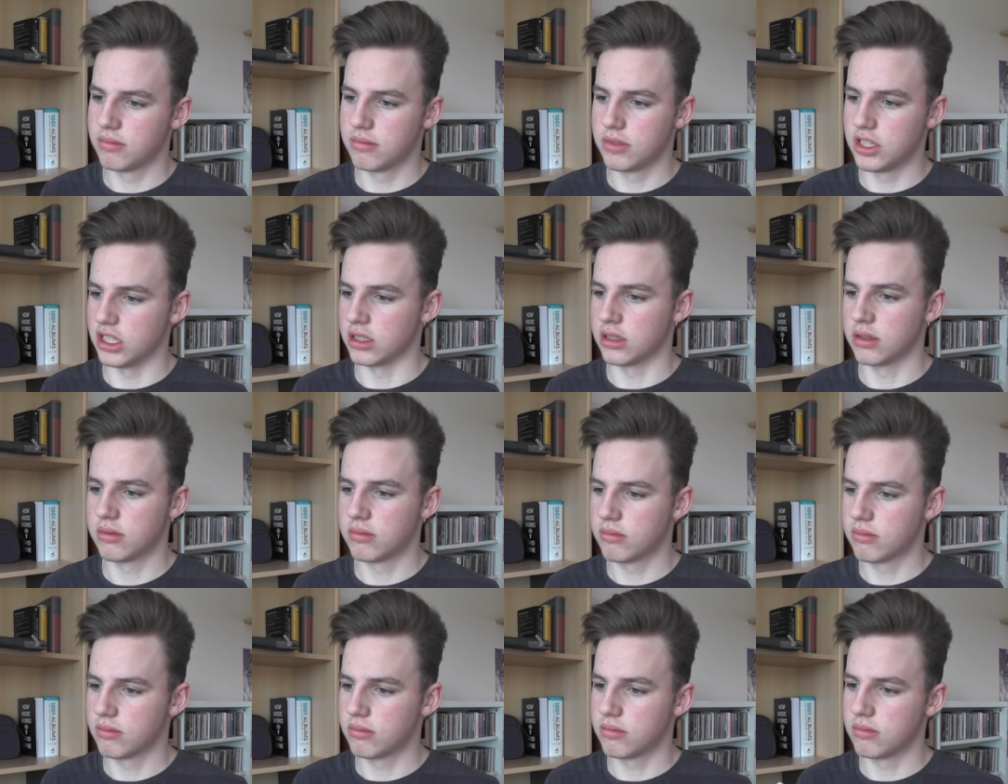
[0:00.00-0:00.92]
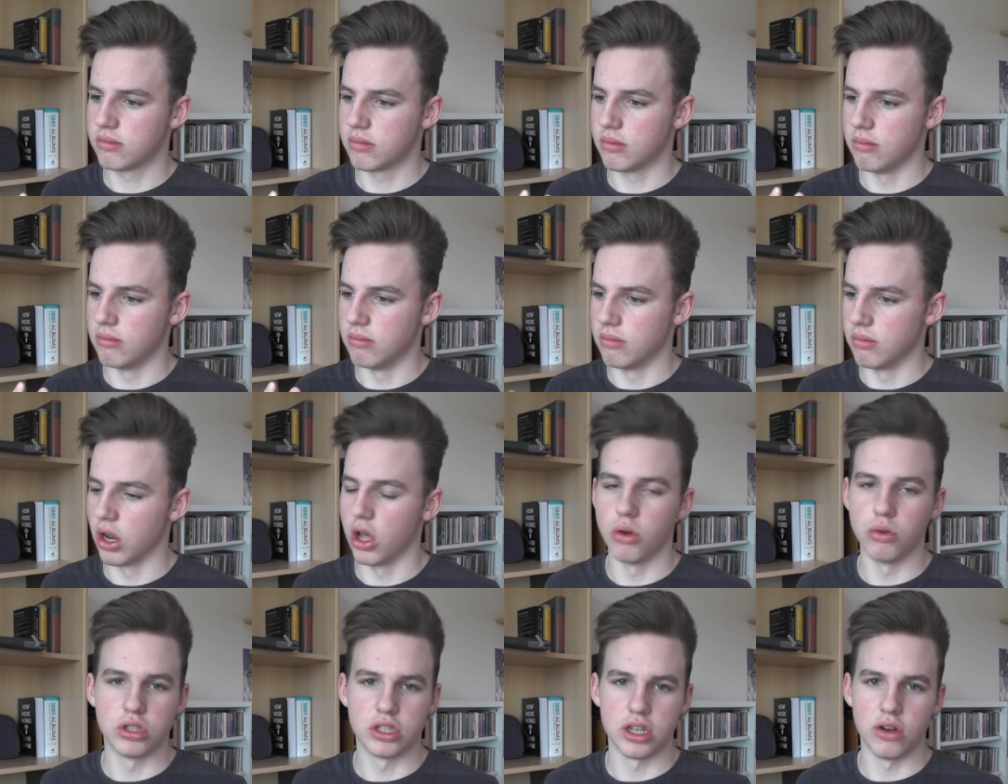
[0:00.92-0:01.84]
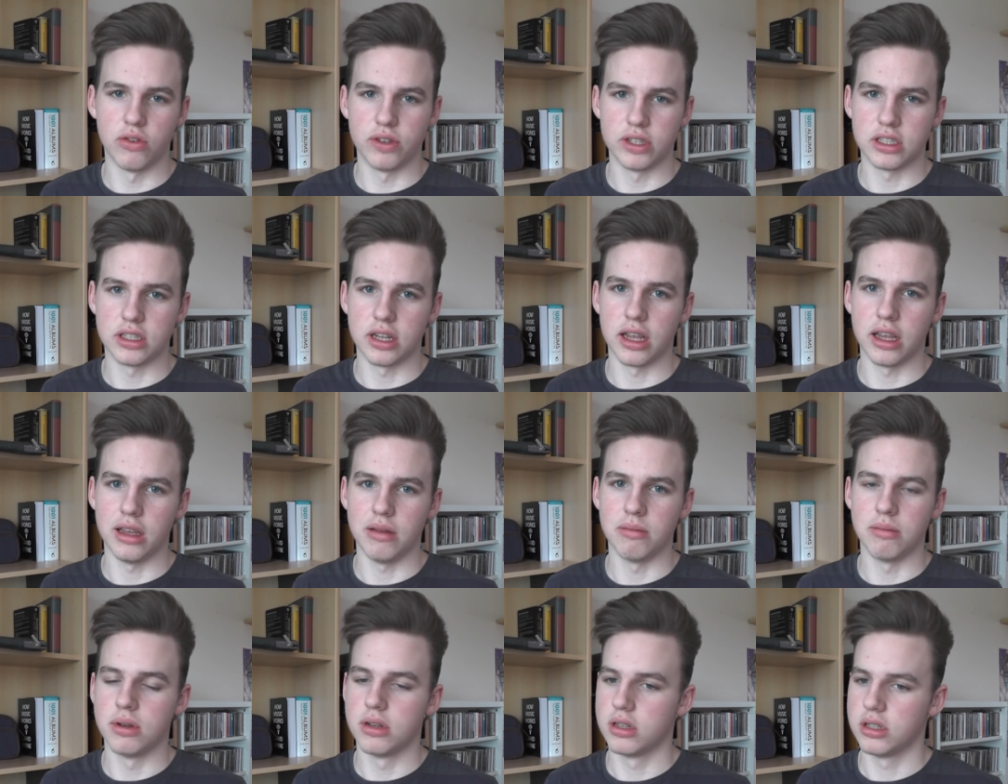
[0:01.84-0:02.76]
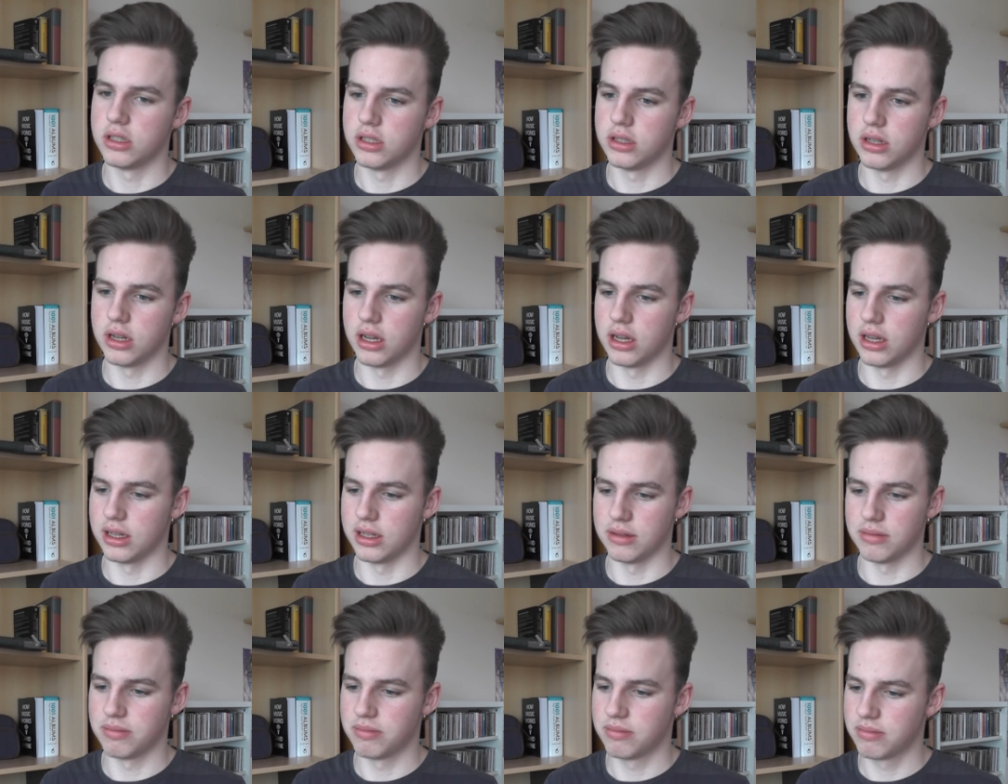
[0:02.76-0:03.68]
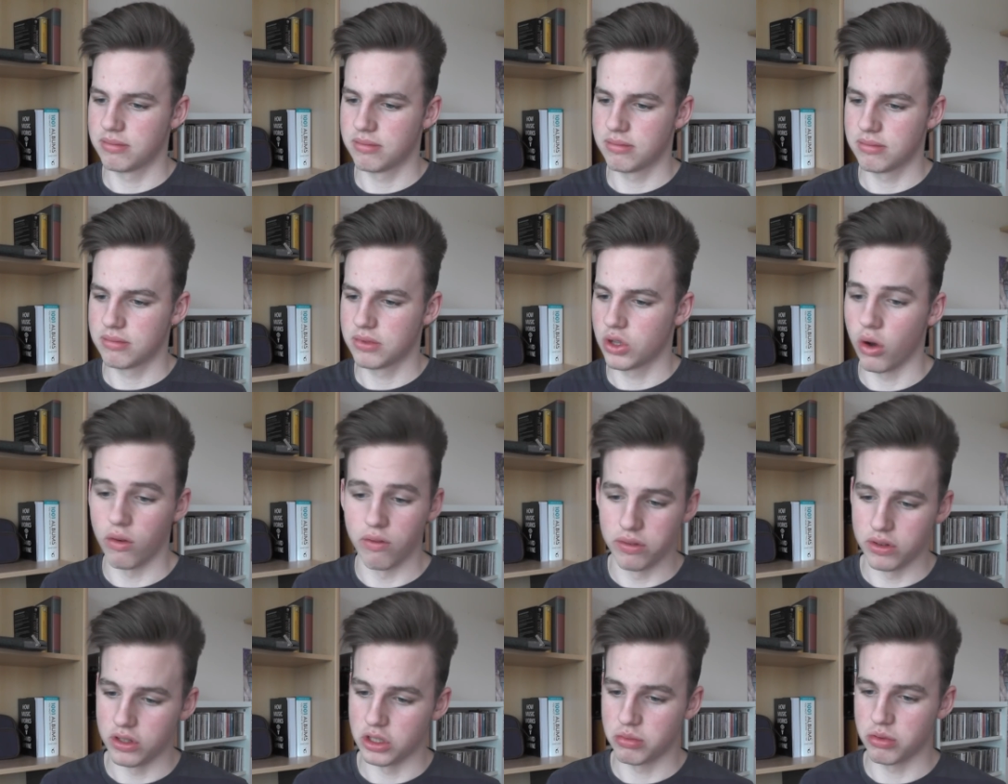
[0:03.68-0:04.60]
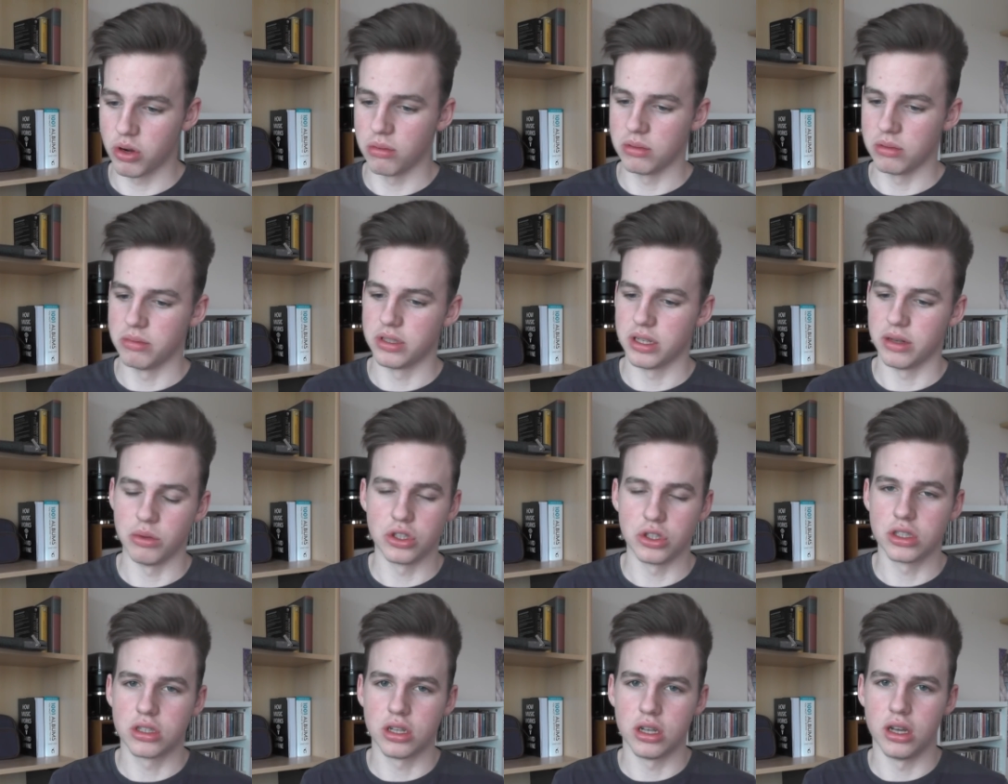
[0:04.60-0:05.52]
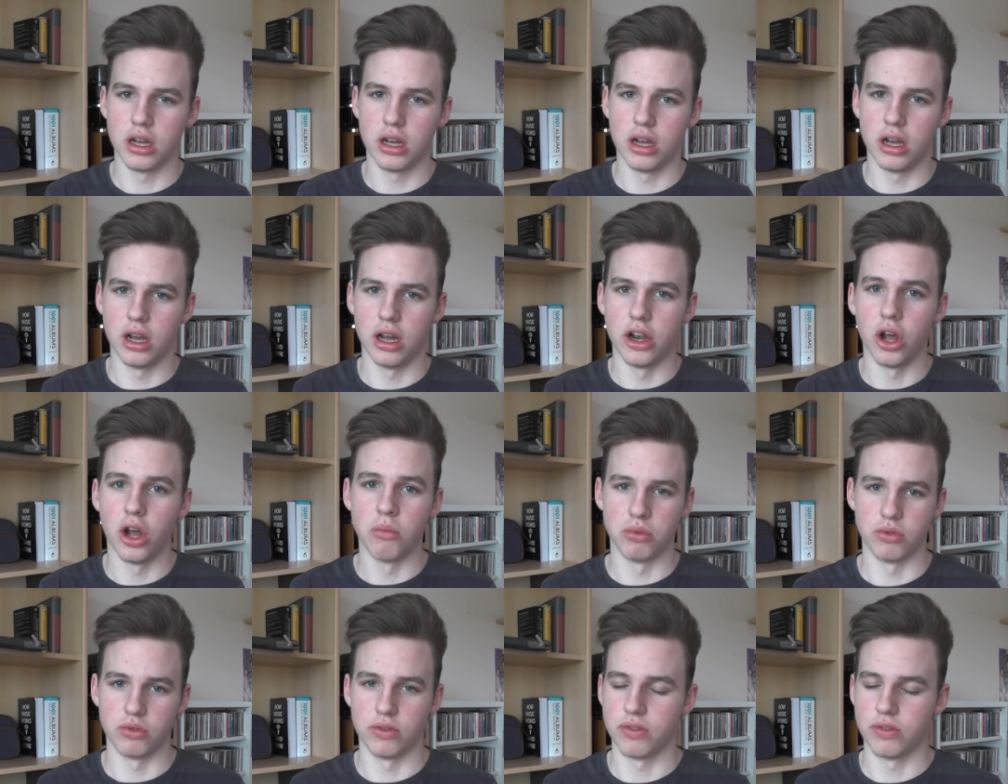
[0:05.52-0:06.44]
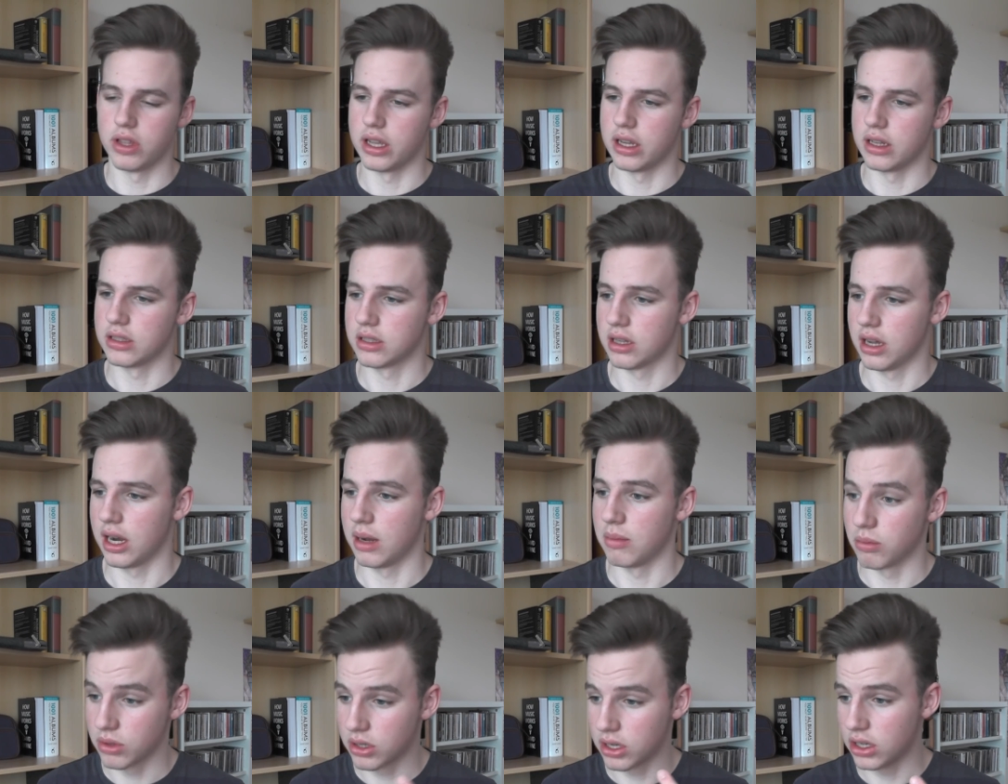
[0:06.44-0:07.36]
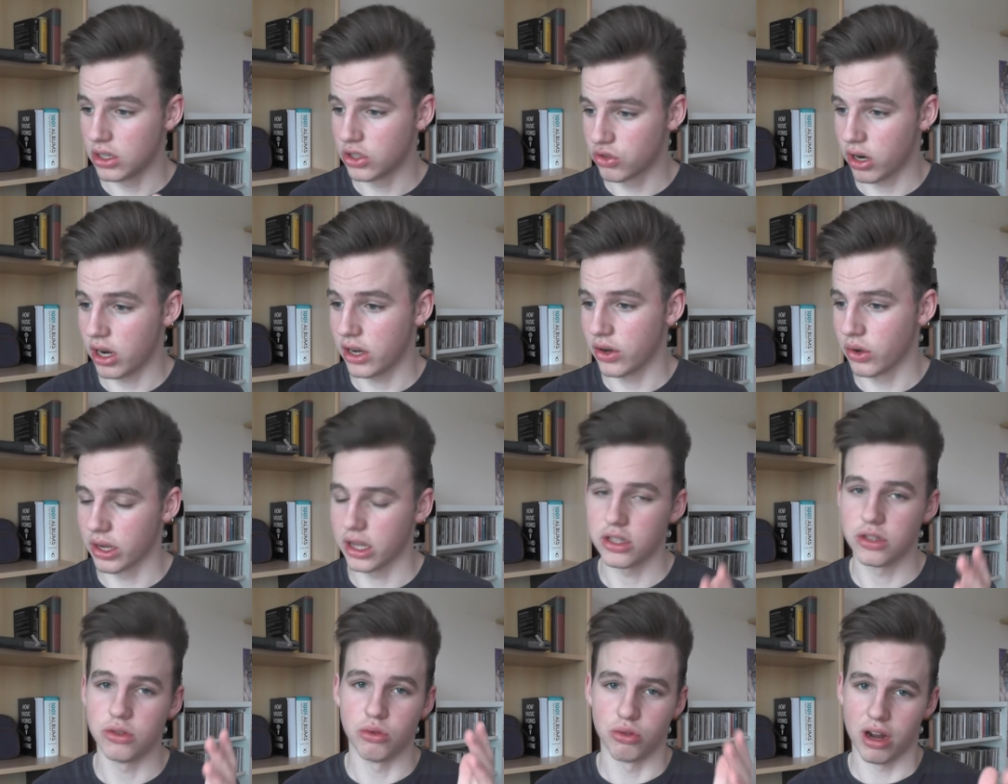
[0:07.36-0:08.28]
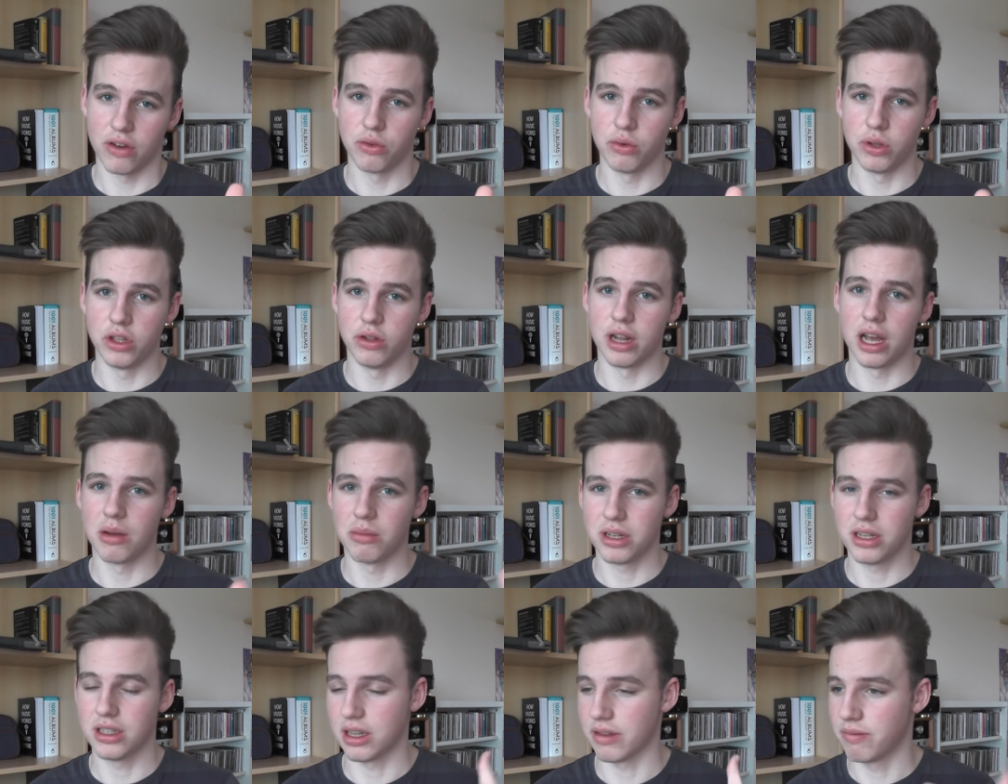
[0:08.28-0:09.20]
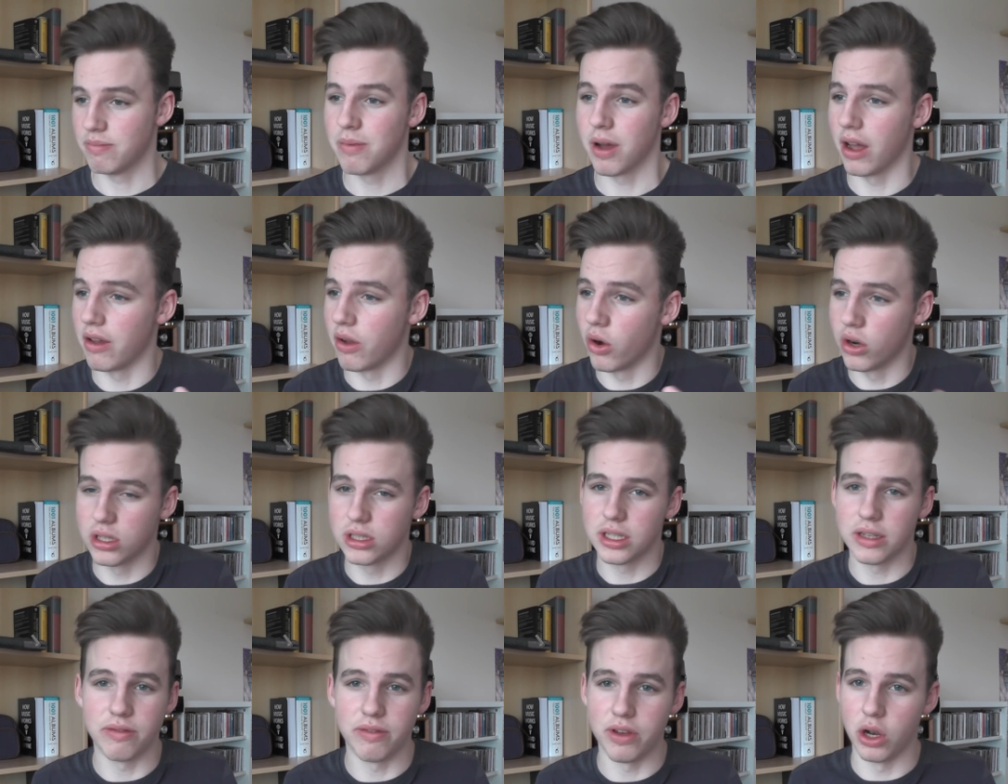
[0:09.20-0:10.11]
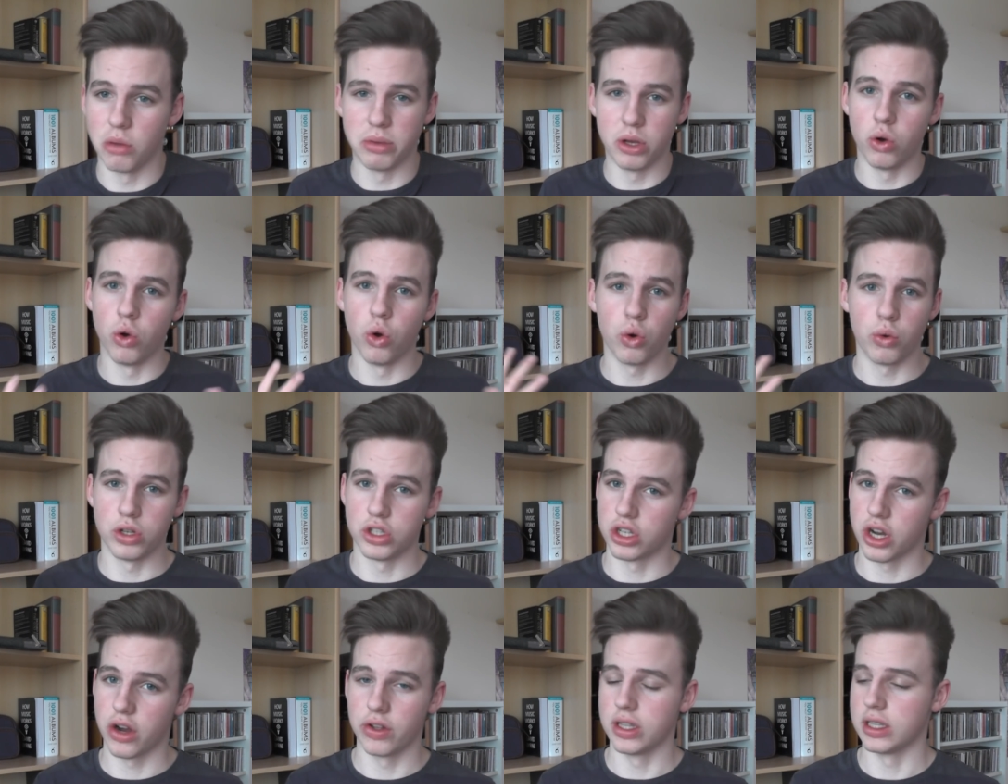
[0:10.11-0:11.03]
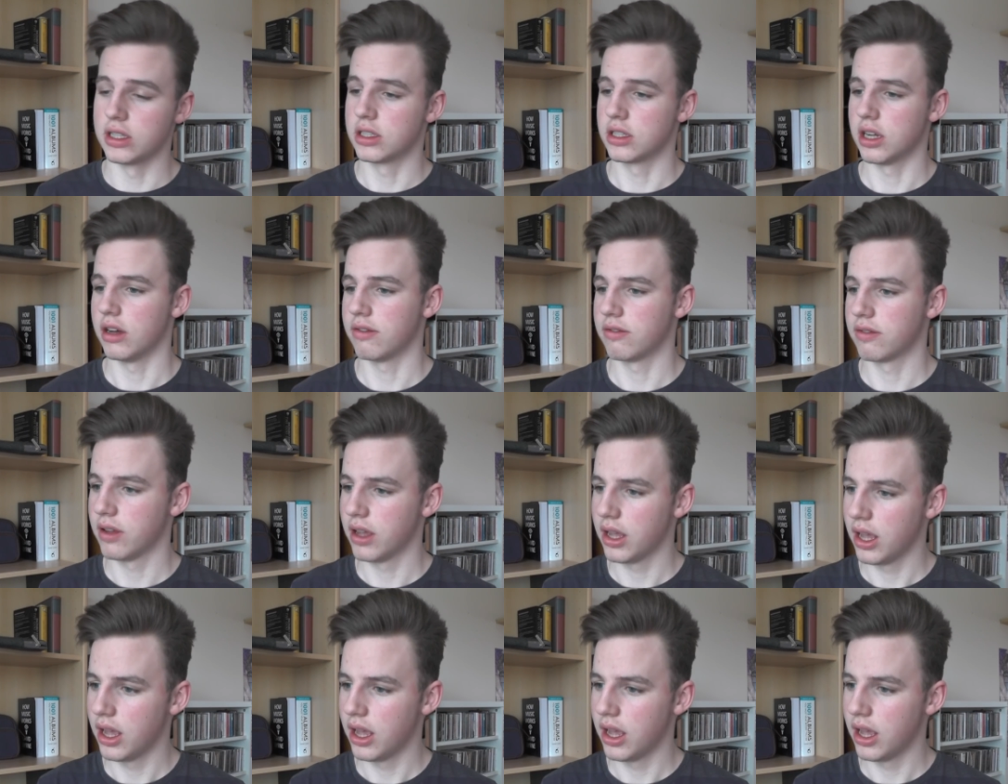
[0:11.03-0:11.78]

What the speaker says: just low self-esteem, confidence problems. It was just a number of things, and I'm going to try and not get too graphic with you now because I honestly feel a bit awkward sharing this stuff,